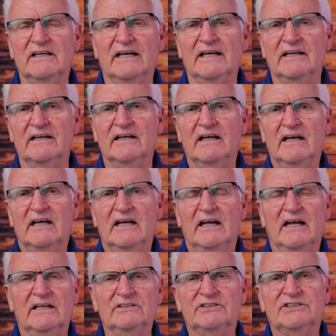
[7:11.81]
and
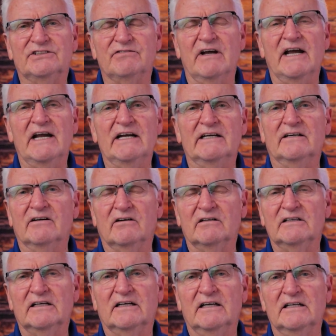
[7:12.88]
strain and all
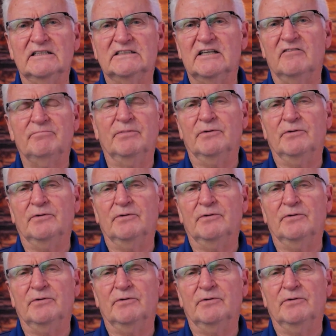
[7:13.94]
that kind of stuff.